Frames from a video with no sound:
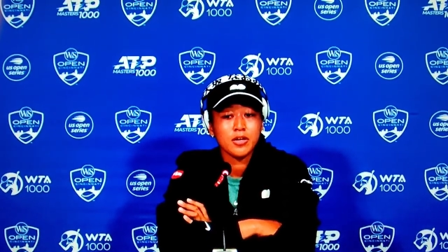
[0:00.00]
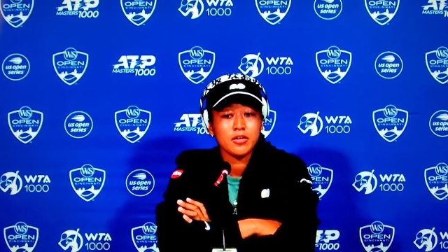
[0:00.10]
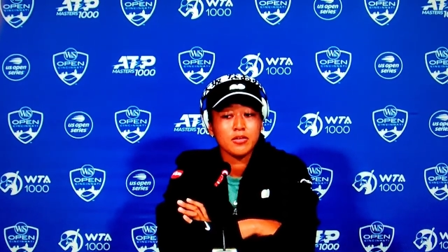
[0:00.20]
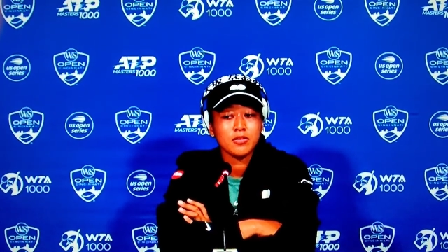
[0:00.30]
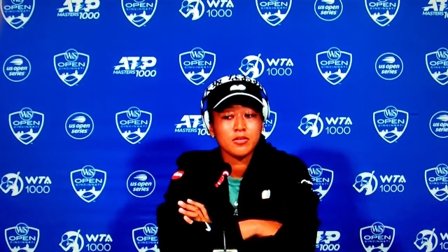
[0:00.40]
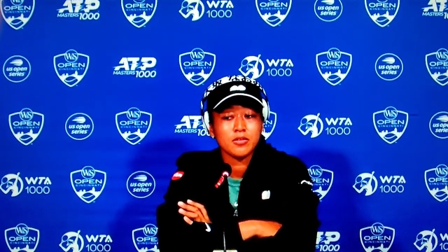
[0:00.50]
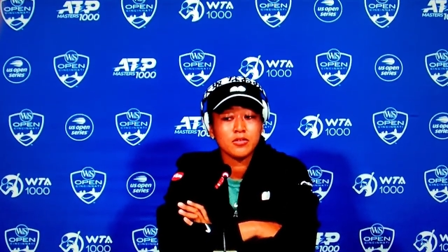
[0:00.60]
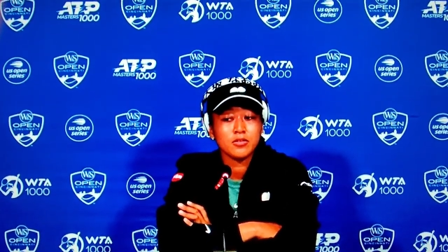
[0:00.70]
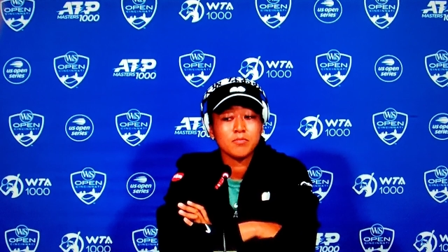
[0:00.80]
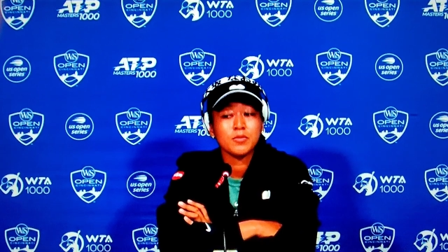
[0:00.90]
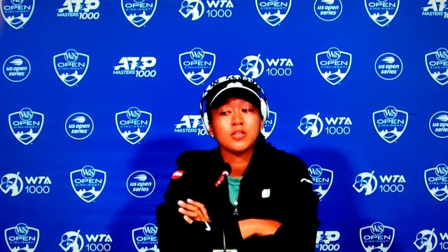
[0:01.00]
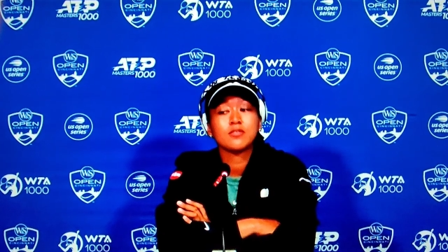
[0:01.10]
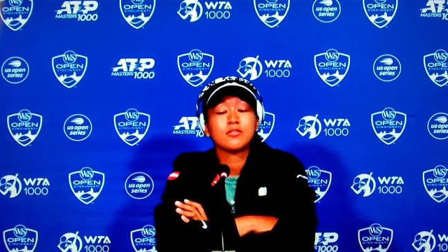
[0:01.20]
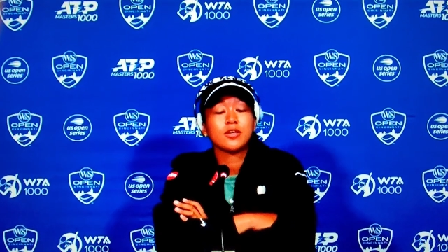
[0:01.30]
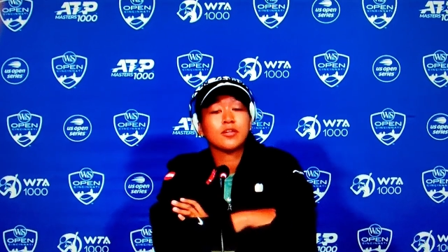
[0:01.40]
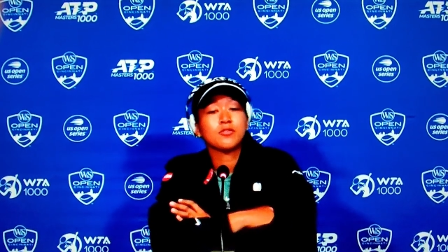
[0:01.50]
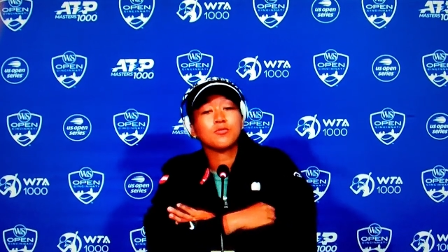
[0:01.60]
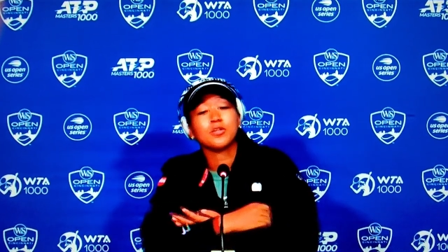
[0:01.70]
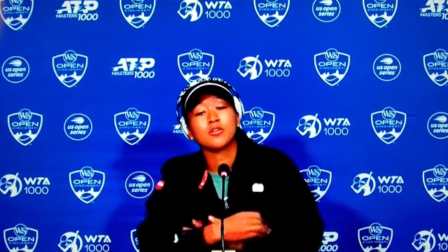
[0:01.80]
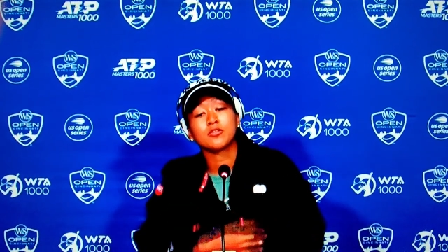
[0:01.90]
that there are some things that I
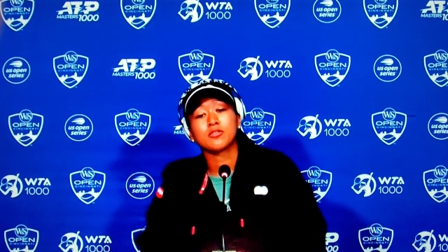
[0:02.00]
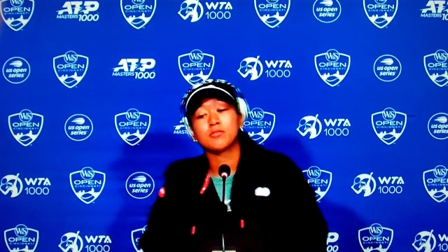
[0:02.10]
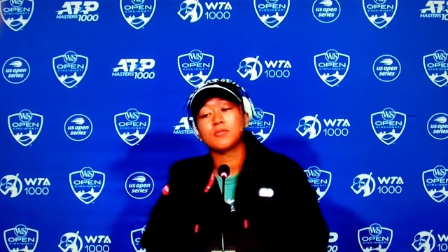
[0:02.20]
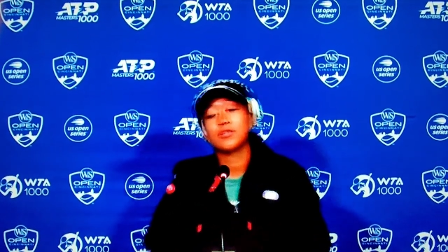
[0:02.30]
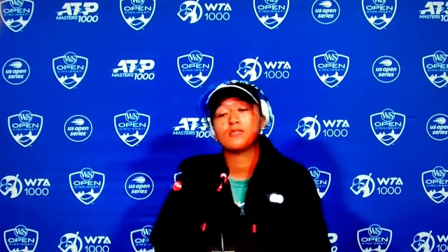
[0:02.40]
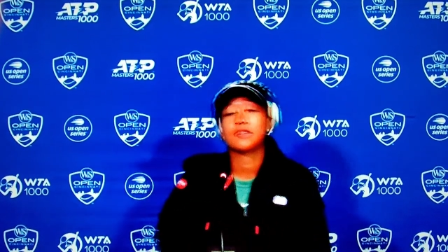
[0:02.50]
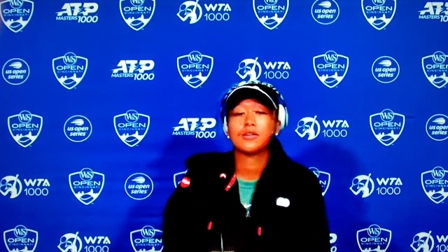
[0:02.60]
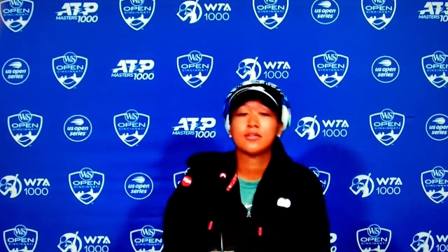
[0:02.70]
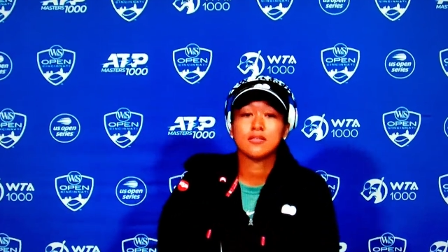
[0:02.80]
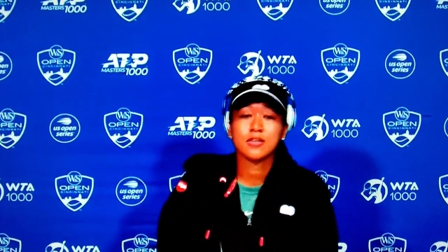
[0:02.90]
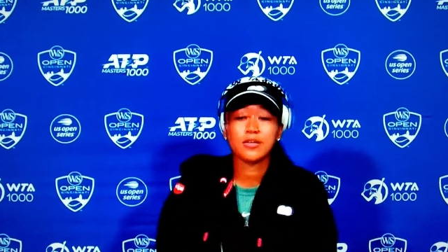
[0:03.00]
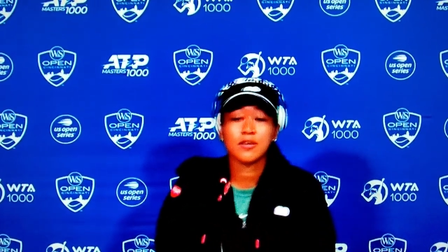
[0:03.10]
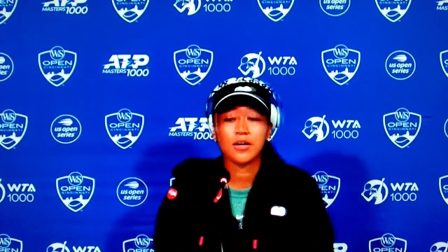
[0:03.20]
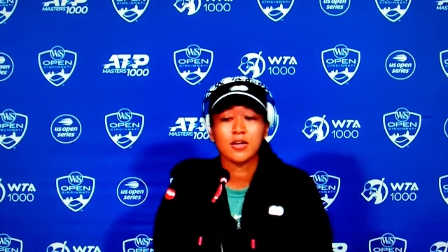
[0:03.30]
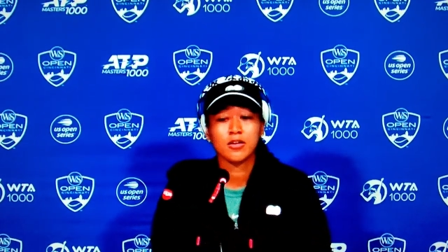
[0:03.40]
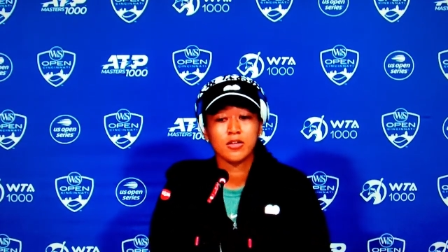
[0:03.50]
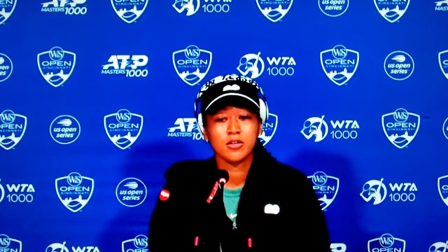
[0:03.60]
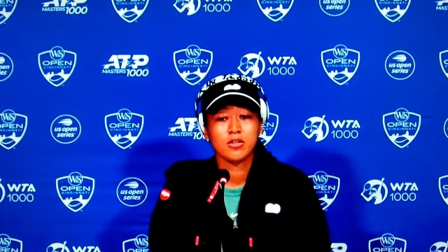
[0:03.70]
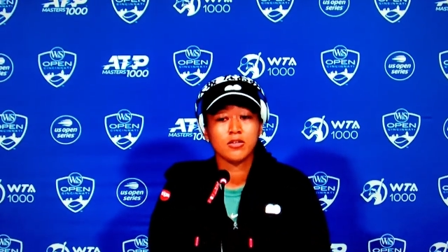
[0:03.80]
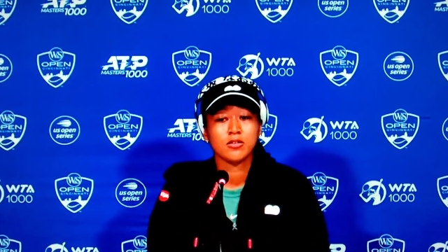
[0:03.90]
tweet or some things that I say that
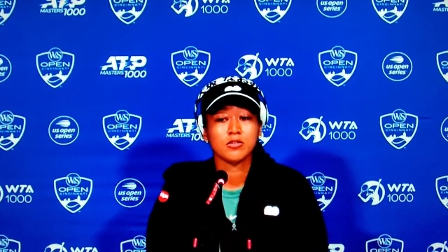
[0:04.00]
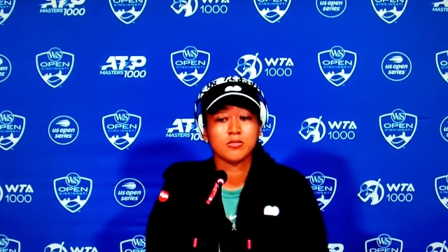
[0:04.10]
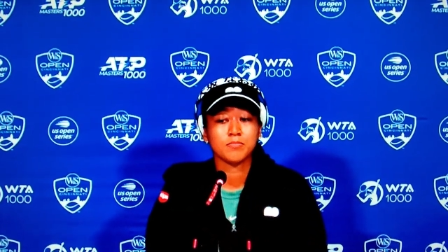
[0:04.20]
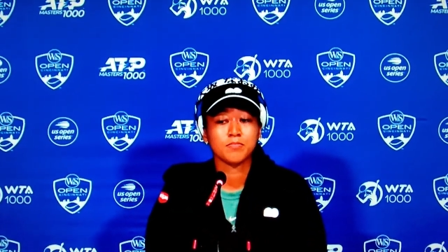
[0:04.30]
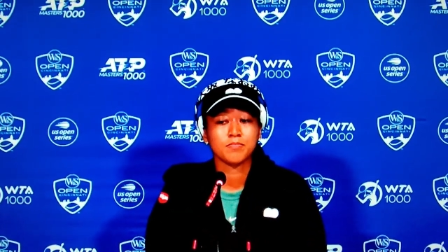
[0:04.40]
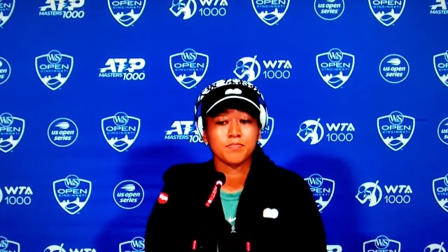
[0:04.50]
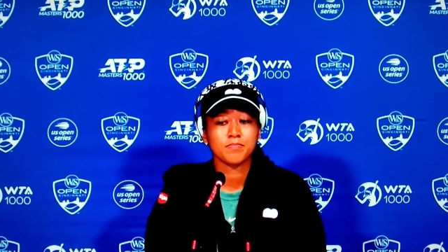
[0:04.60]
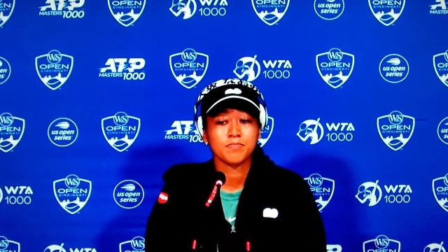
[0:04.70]
um,